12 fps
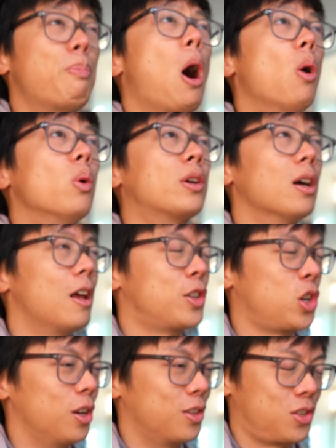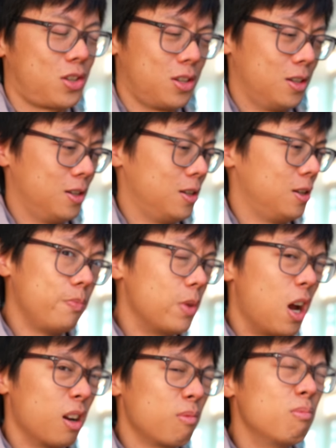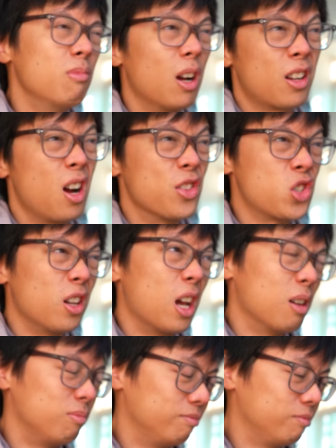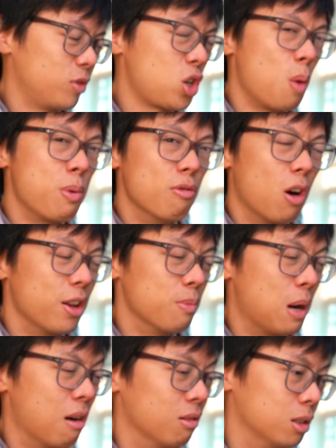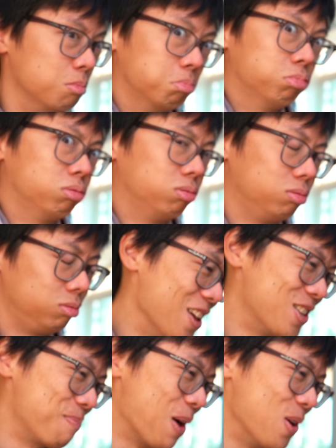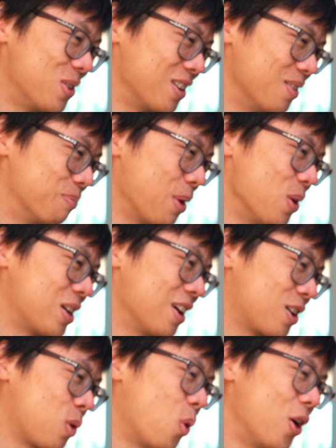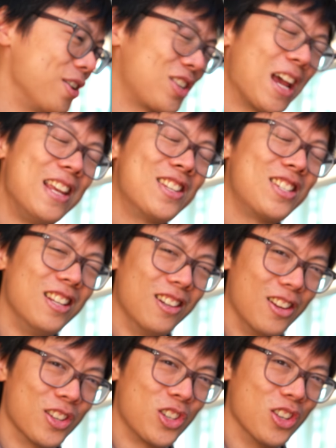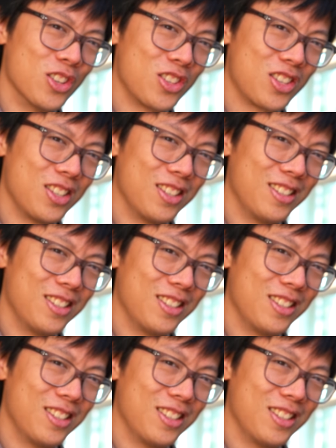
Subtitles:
bokeh-licious. No, I can't say that. It's copyrighted, apparently. It's bokeh quite tasty-licious,